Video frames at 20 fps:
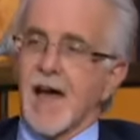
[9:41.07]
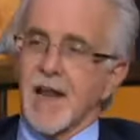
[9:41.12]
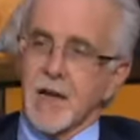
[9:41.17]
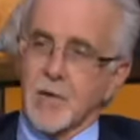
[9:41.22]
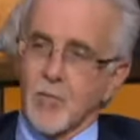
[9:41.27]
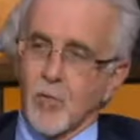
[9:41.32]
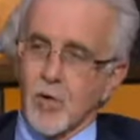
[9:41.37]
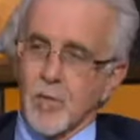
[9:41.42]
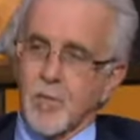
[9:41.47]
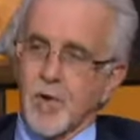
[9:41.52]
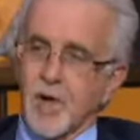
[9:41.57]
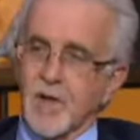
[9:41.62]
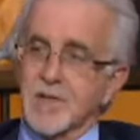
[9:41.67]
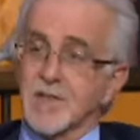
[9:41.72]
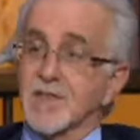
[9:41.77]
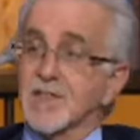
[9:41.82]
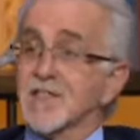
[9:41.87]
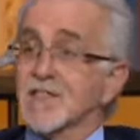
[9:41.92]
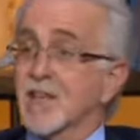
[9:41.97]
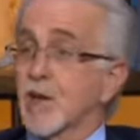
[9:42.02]
adding more
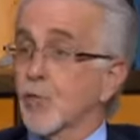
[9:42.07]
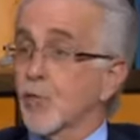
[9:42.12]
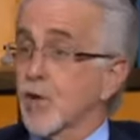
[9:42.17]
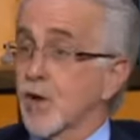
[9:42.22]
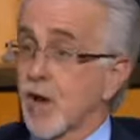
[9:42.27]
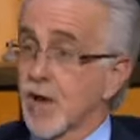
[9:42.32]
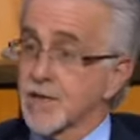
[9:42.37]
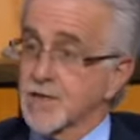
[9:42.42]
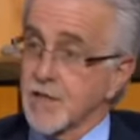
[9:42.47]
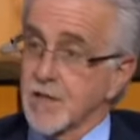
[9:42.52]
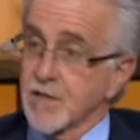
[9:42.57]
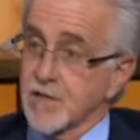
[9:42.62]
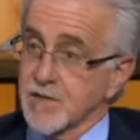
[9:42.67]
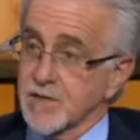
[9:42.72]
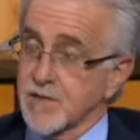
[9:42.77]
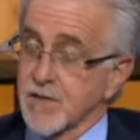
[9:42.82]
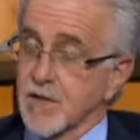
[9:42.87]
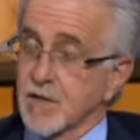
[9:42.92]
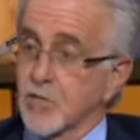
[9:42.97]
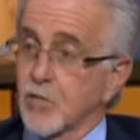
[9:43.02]
buses, synchronizing the
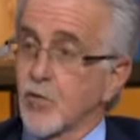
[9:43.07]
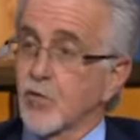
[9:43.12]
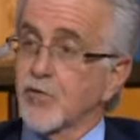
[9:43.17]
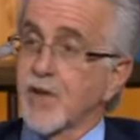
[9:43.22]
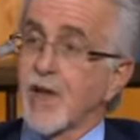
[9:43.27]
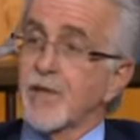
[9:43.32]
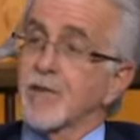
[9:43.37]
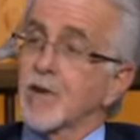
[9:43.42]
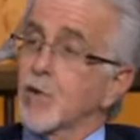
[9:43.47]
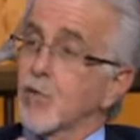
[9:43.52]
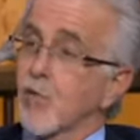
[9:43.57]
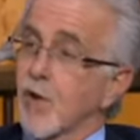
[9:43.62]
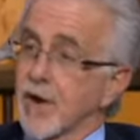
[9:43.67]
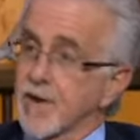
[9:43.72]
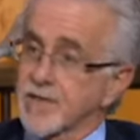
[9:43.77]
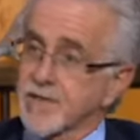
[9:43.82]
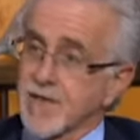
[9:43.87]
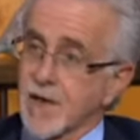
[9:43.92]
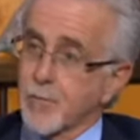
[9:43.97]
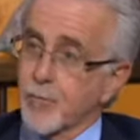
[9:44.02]
signals, having
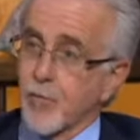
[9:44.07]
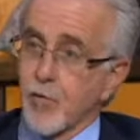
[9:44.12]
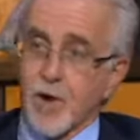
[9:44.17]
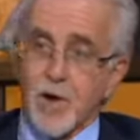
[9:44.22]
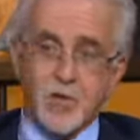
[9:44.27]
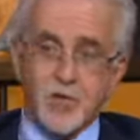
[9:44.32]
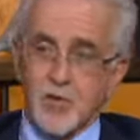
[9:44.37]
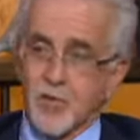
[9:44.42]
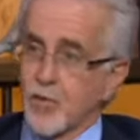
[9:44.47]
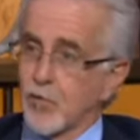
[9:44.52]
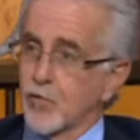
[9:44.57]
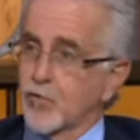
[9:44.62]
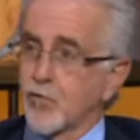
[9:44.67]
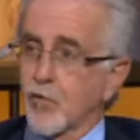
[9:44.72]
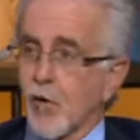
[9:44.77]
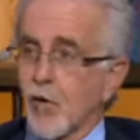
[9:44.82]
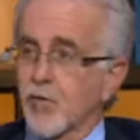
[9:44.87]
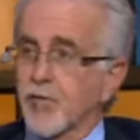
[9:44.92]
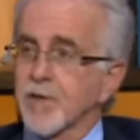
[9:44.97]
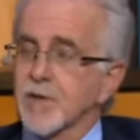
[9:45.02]
grade separation. Those are
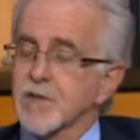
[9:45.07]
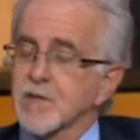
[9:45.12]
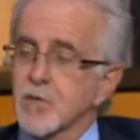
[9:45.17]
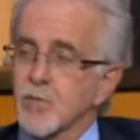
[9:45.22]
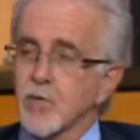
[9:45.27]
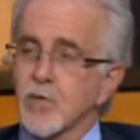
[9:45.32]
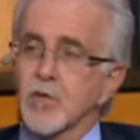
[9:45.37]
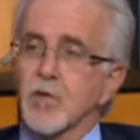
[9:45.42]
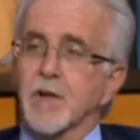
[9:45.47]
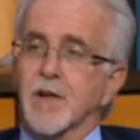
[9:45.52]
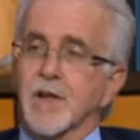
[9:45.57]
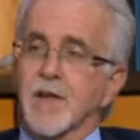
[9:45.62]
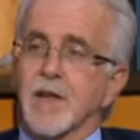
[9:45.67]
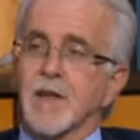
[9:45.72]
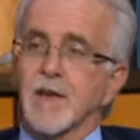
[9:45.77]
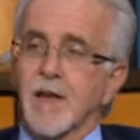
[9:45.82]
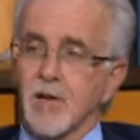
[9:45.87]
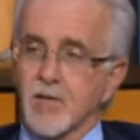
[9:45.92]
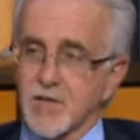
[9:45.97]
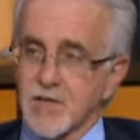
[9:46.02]
all things that we're looking at
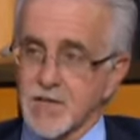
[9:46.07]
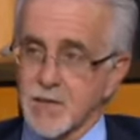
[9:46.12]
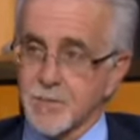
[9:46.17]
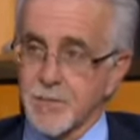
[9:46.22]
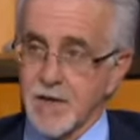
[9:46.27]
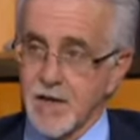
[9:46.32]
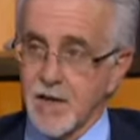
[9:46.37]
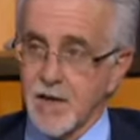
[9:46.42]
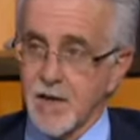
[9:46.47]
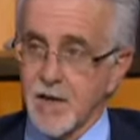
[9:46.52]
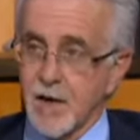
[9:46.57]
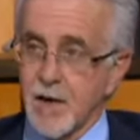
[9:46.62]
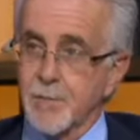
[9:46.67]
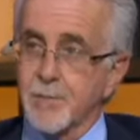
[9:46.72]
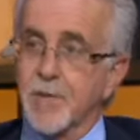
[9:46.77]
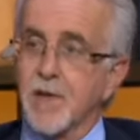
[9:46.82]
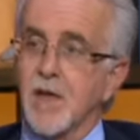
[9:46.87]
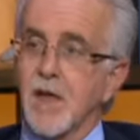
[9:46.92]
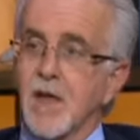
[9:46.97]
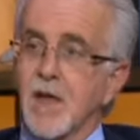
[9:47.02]
mm-hmm. now to speed it up
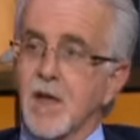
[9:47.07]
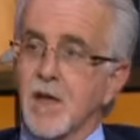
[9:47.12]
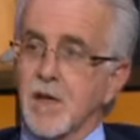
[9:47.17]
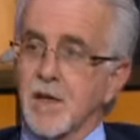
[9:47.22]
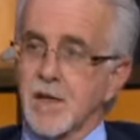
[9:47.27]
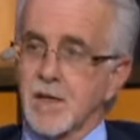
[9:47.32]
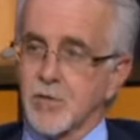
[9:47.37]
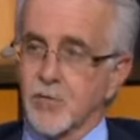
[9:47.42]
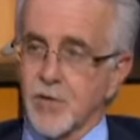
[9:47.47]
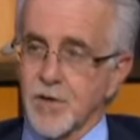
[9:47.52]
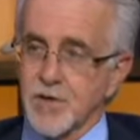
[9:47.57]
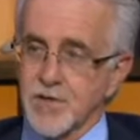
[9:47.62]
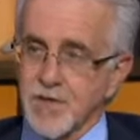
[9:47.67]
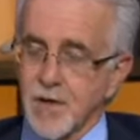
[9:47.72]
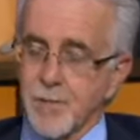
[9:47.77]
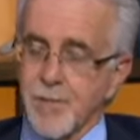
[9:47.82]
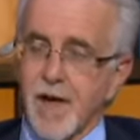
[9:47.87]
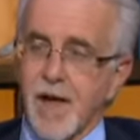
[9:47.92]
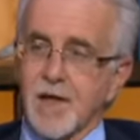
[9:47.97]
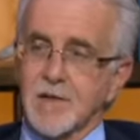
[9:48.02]
increase
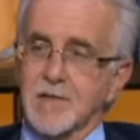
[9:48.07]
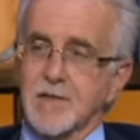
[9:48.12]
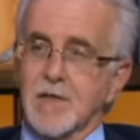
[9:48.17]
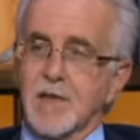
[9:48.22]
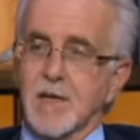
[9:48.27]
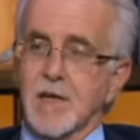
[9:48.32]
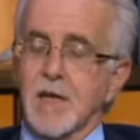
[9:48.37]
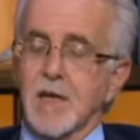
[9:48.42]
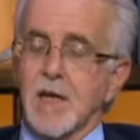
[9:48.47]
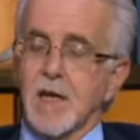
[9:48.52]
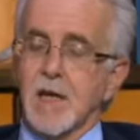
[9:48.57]
capacity.